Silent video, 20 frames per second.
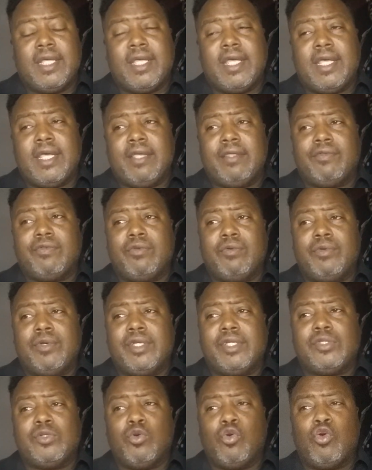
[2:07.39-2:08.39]
And through
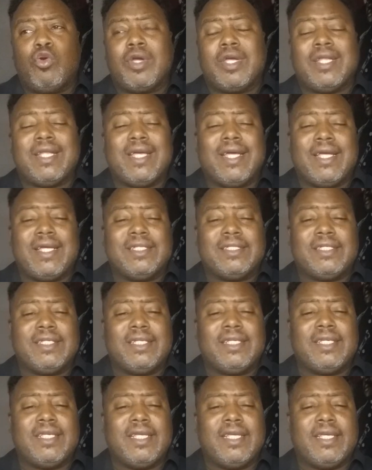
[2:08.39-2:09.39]
his
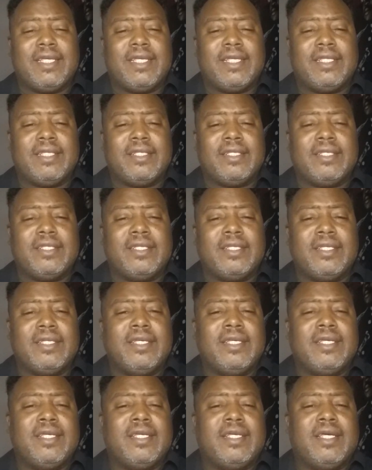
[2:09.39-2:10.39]
organizing and
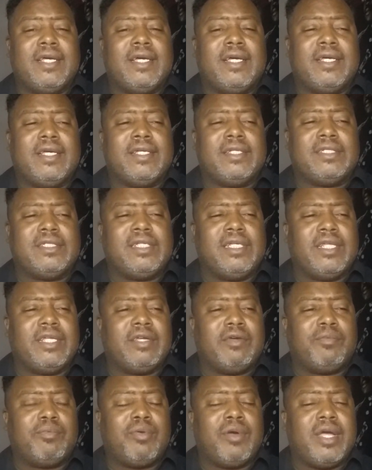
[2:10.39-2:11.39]

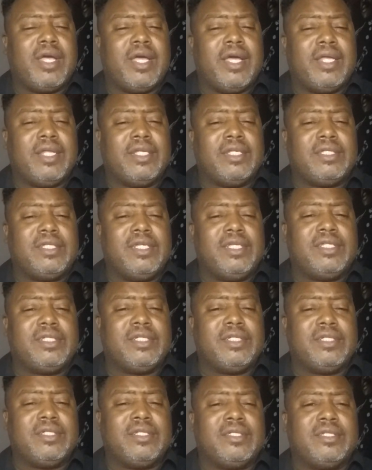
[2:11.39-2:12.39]
instilling of pride and
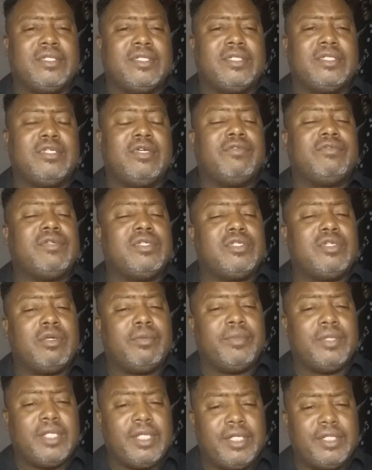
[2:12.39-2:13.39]
teaching
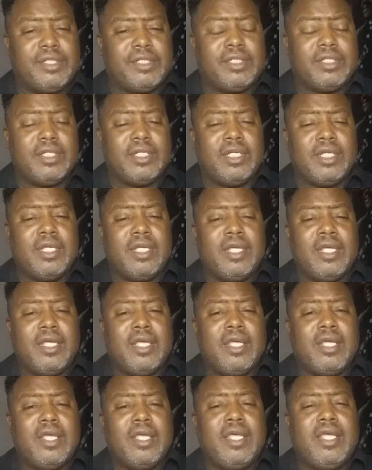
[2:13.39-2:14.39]
self-determination,
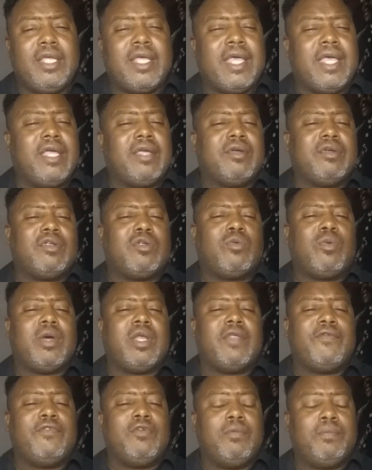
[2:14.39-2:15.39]
he angered
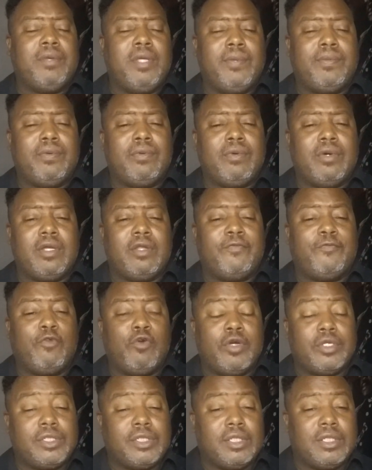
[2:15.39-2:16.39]
quite a few people,
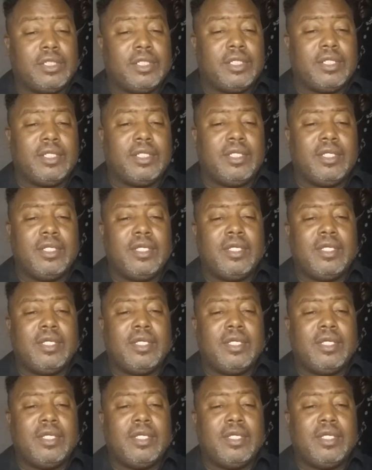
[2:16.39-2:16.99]
unfortunately,